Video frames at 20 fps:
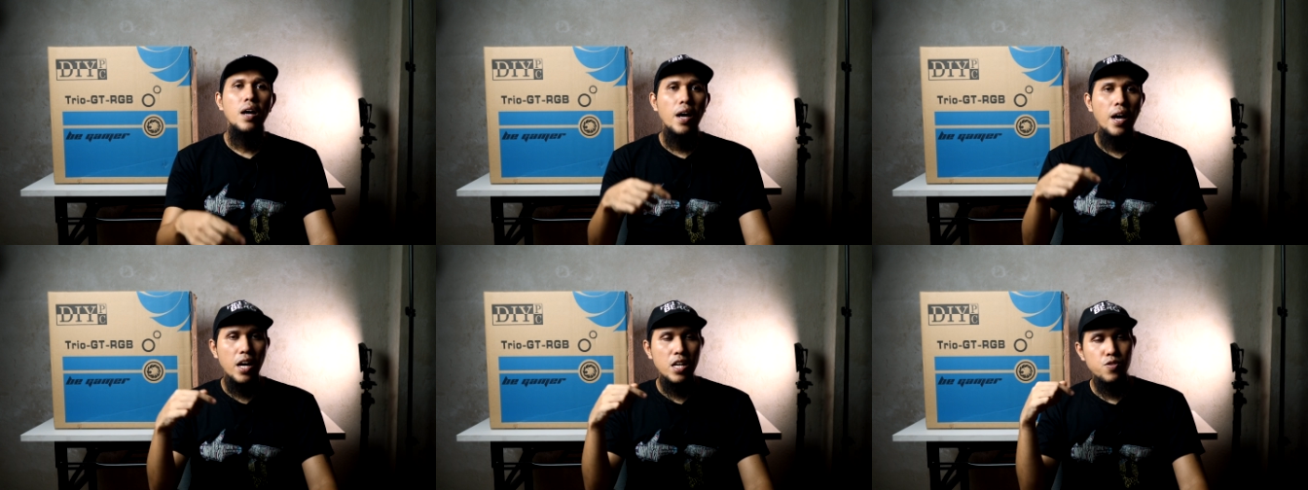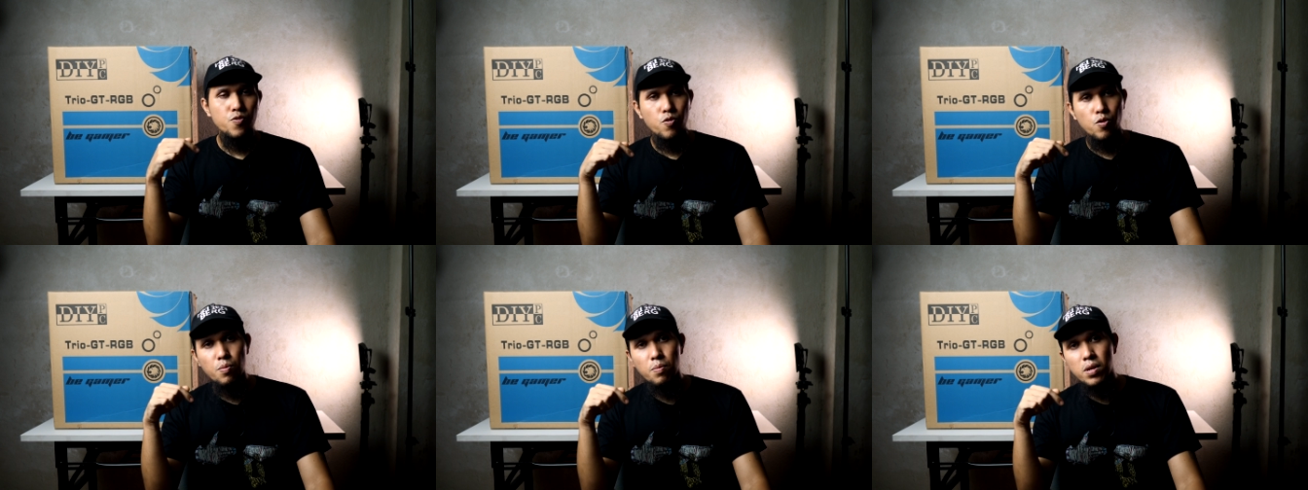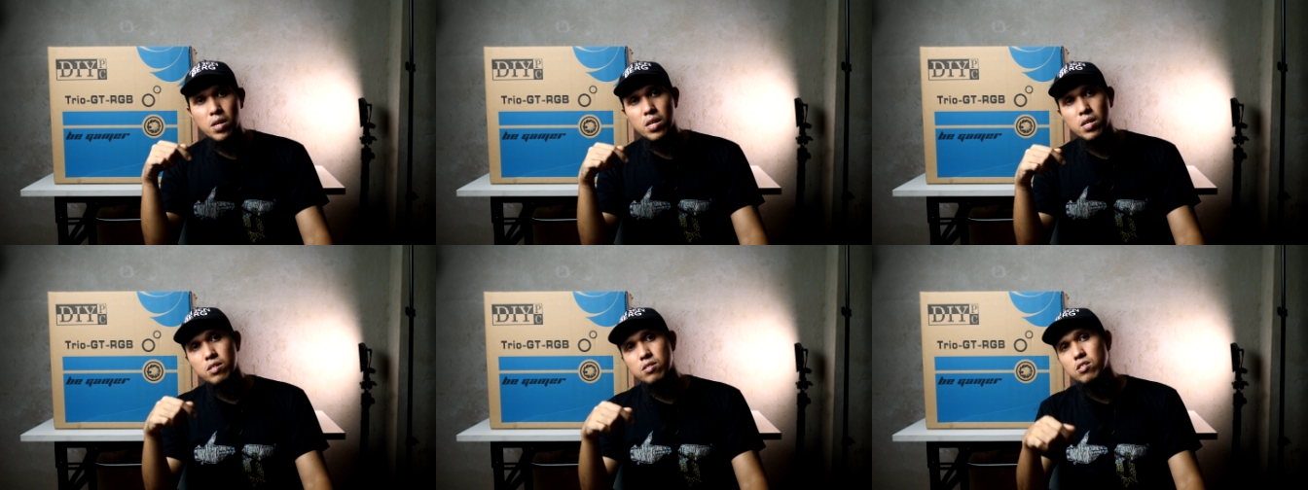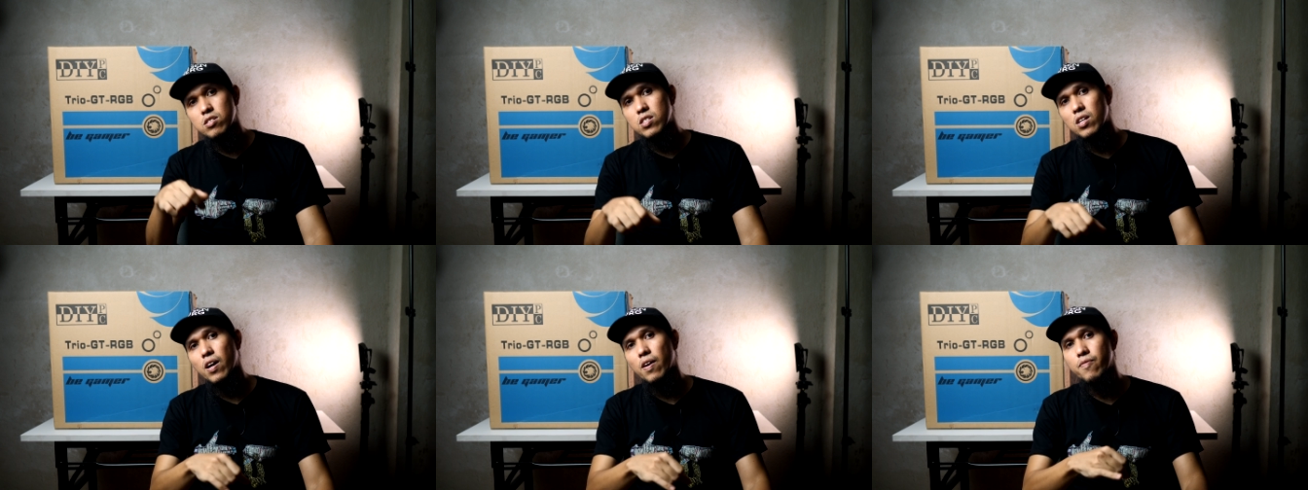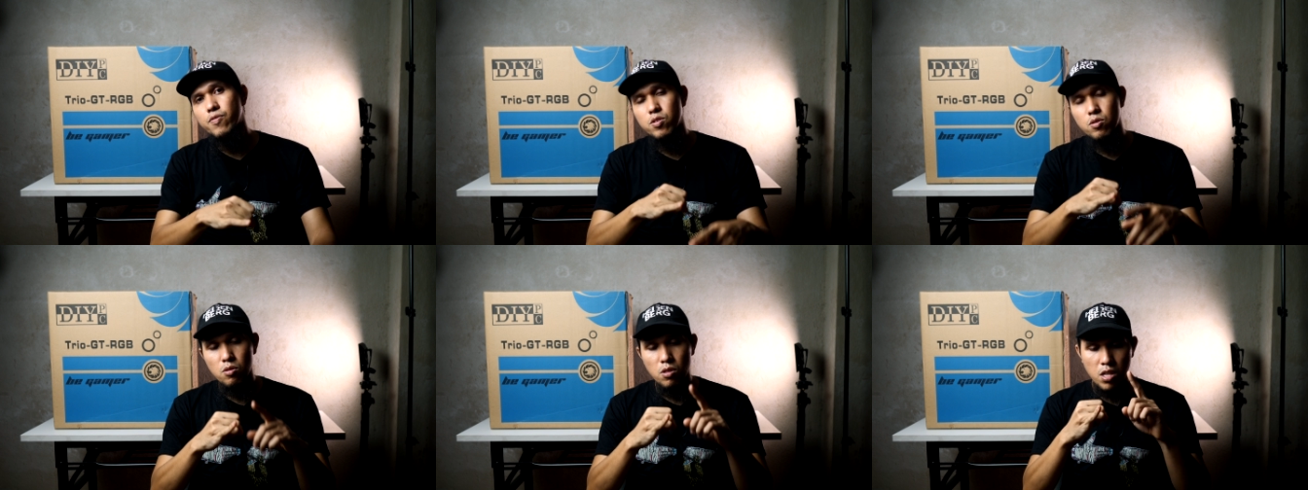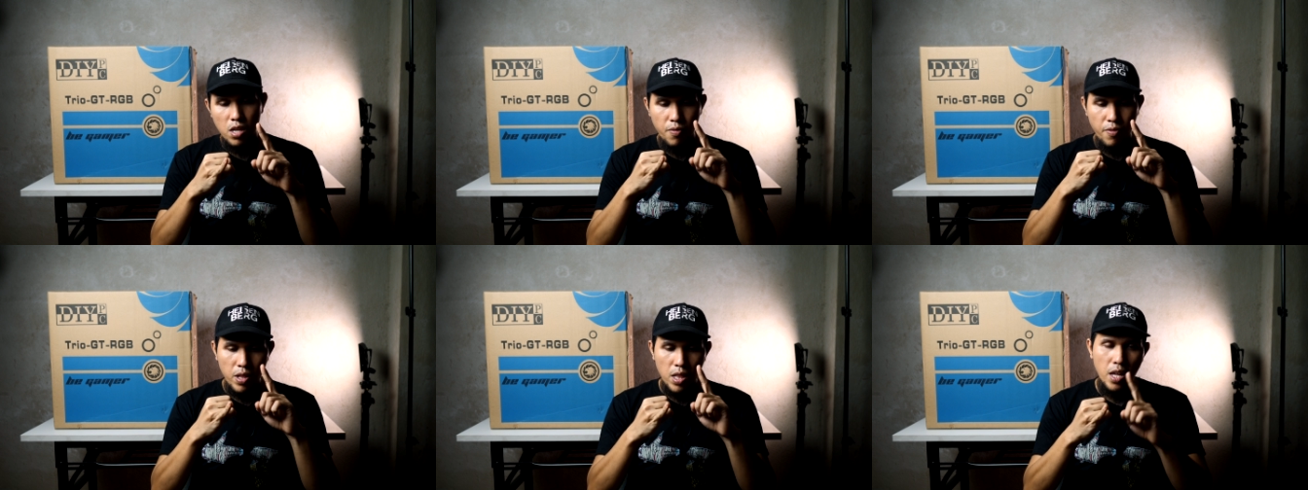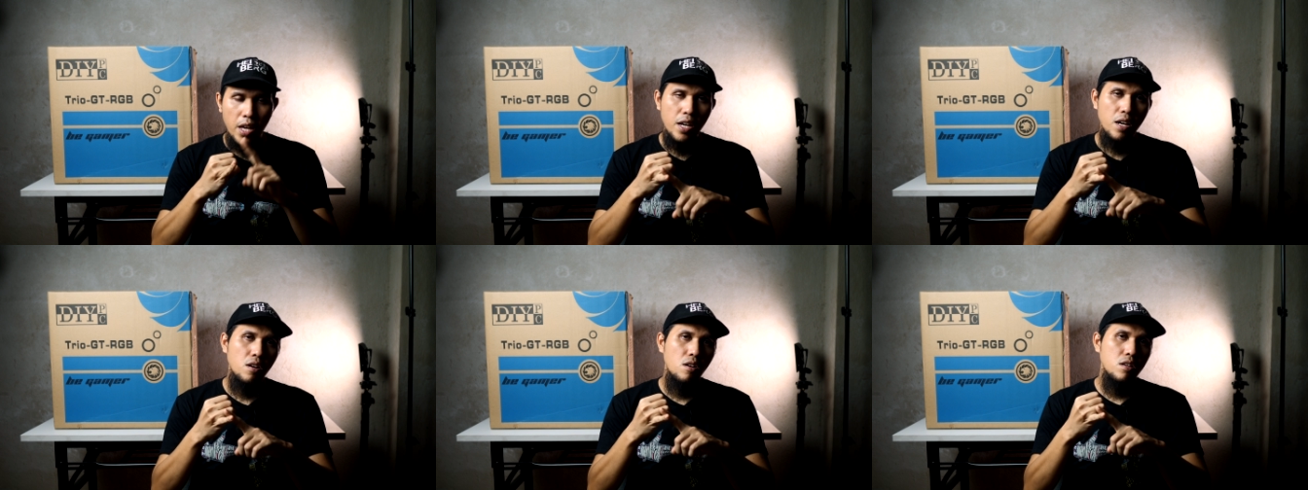As for me, you just have to leave a
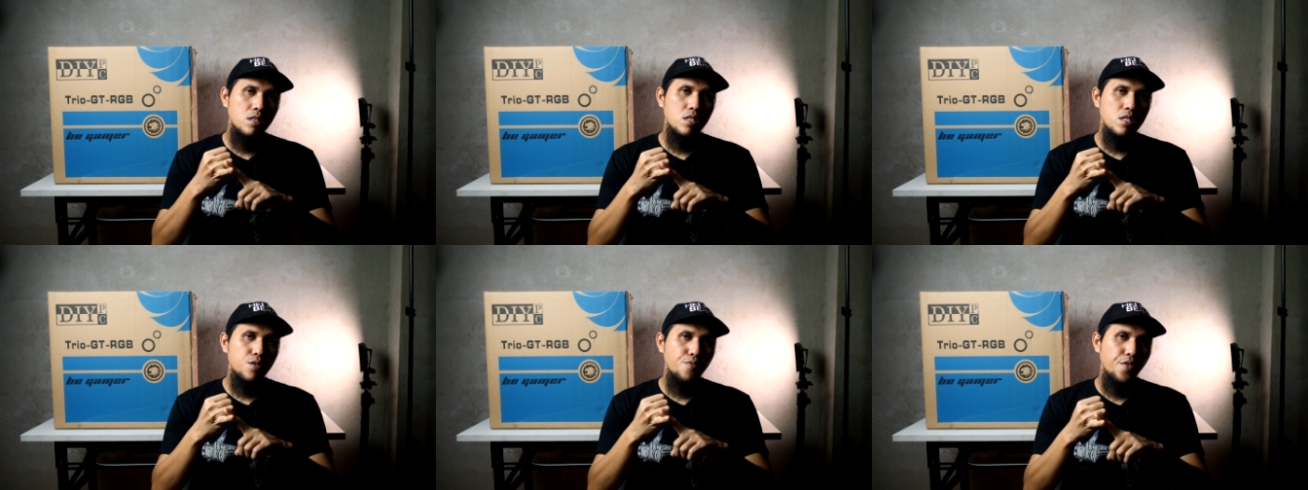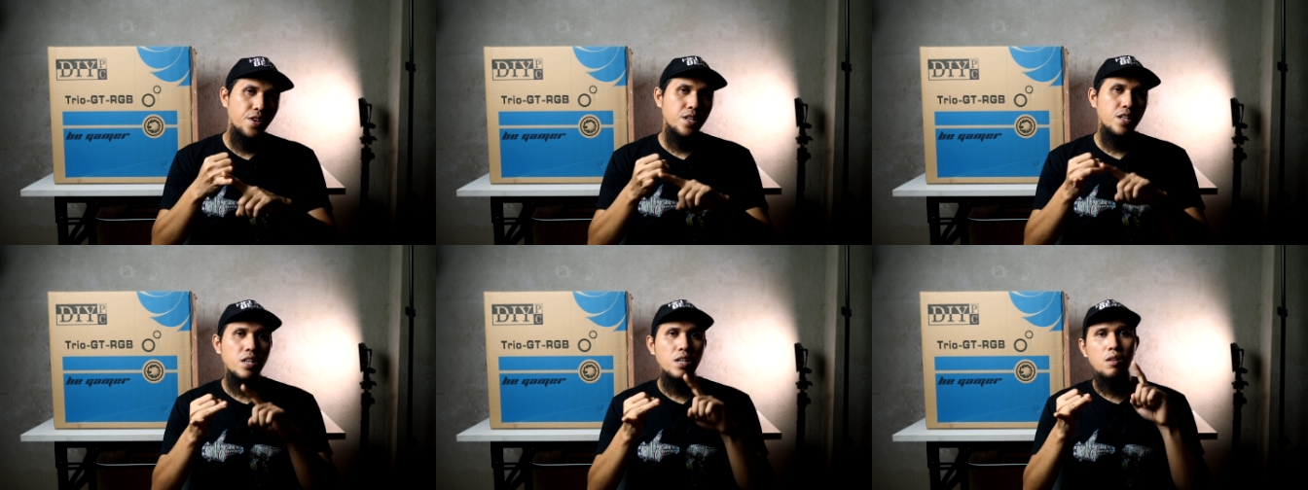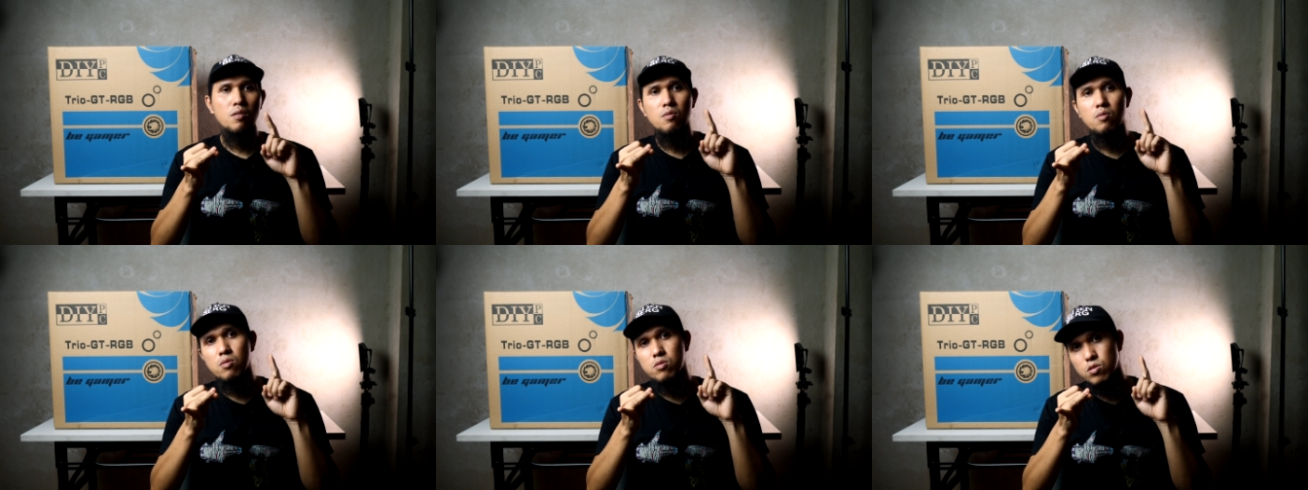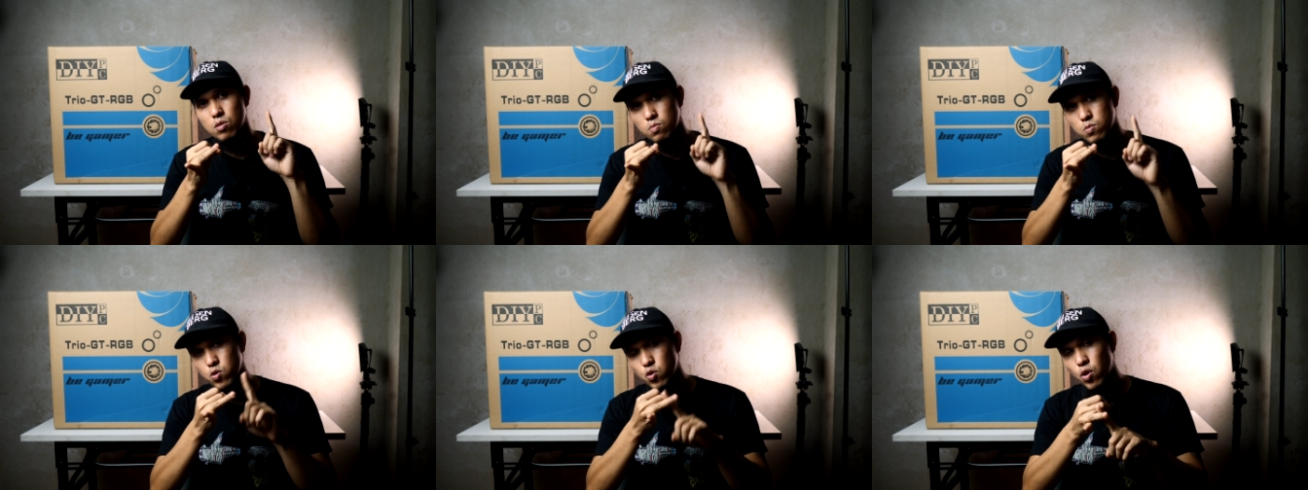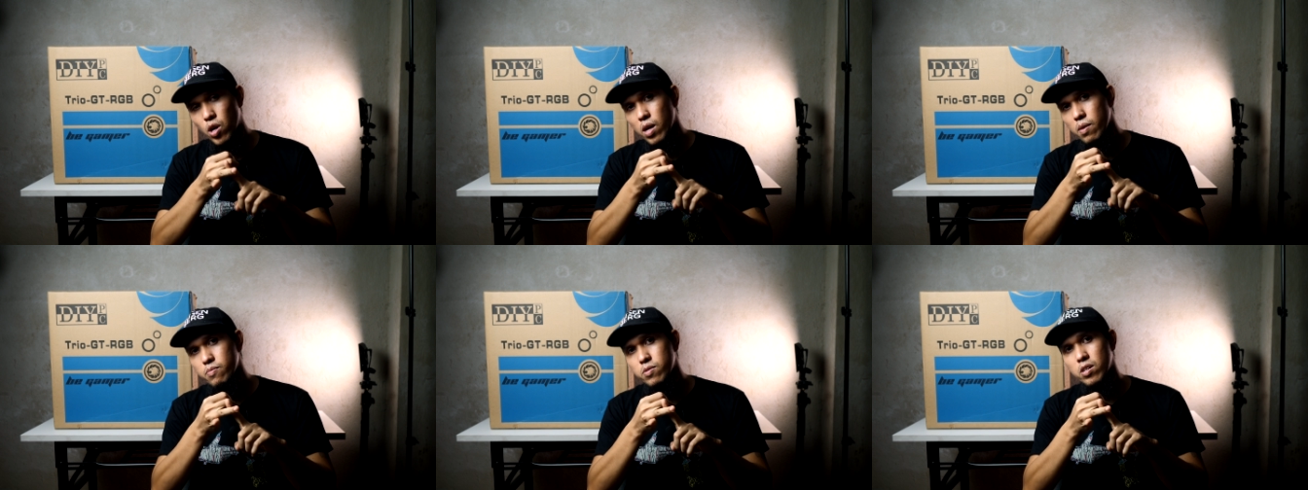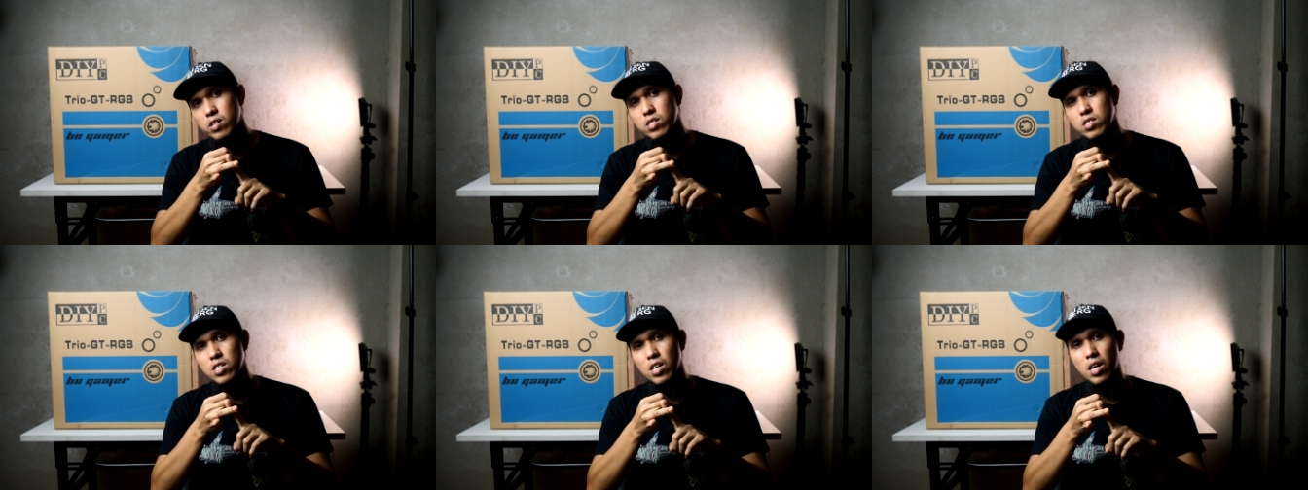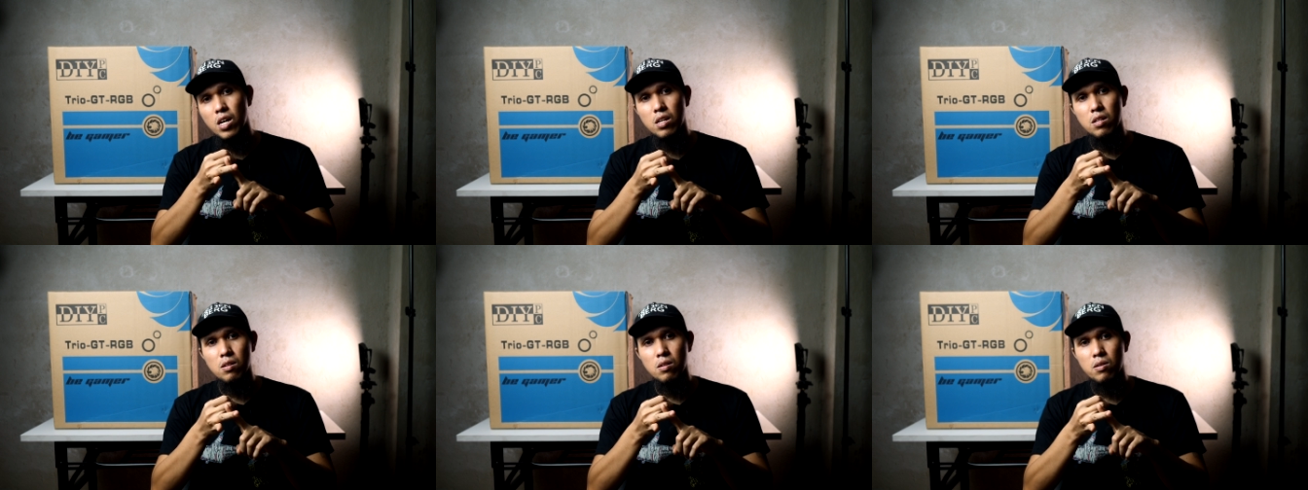like on this video, subscribe to the
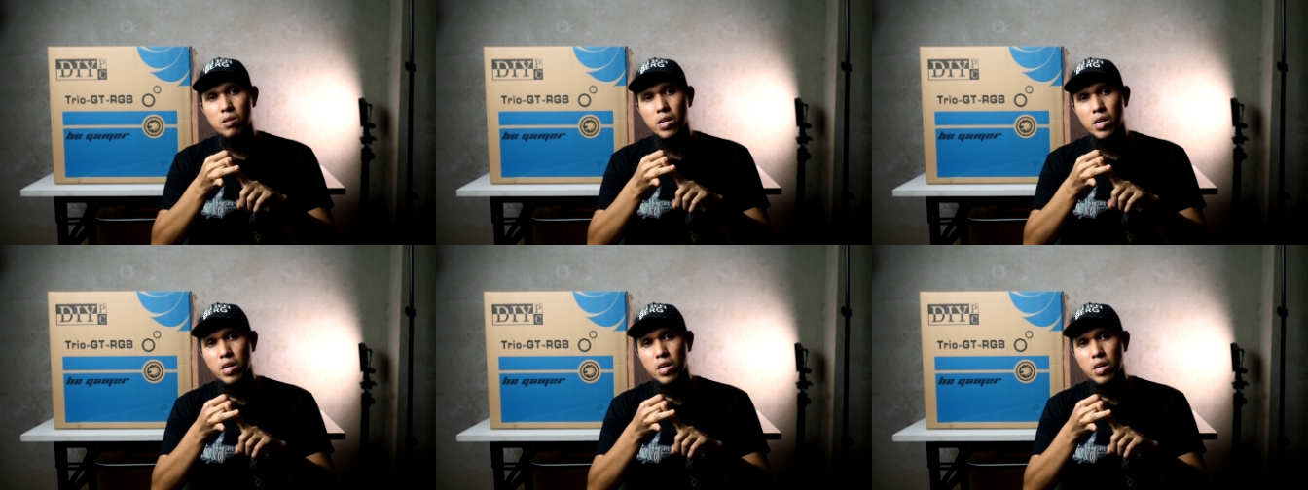channel,